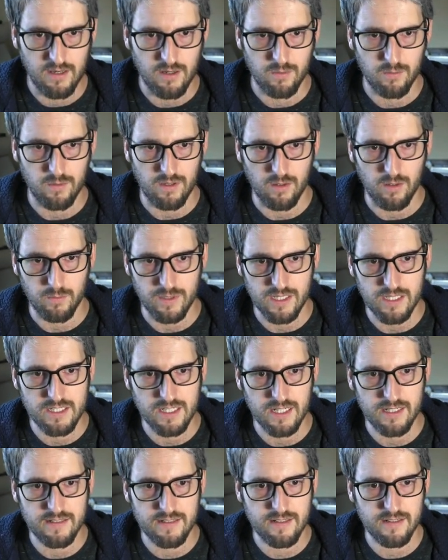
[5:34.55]
Well, we
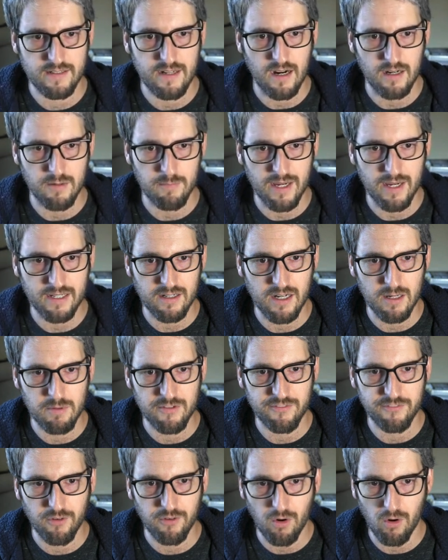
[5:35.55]
did the Dart migrate
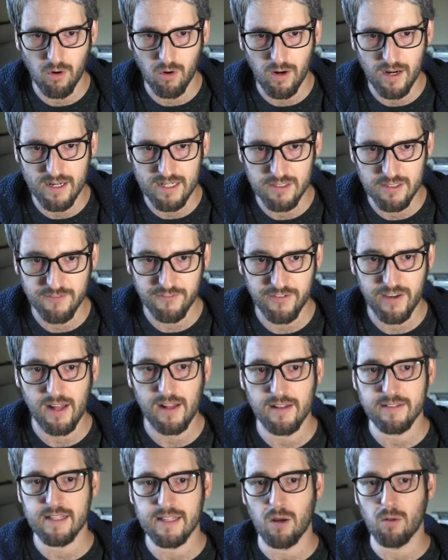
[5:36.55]
before and it
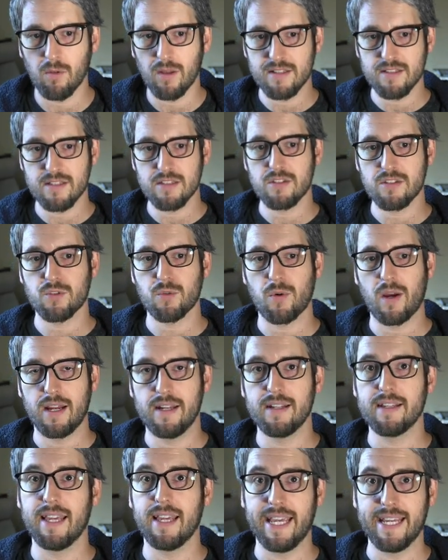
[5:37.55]
failed. Now let's try it
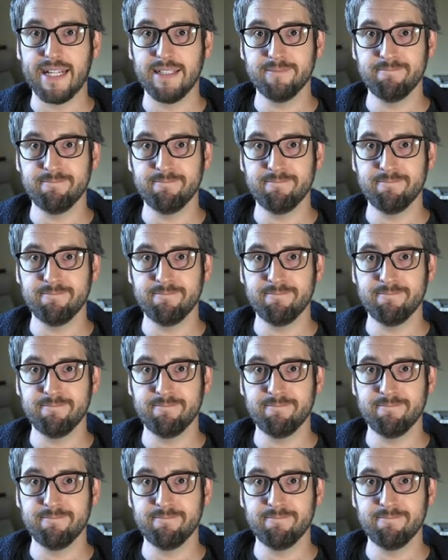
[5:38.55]
again.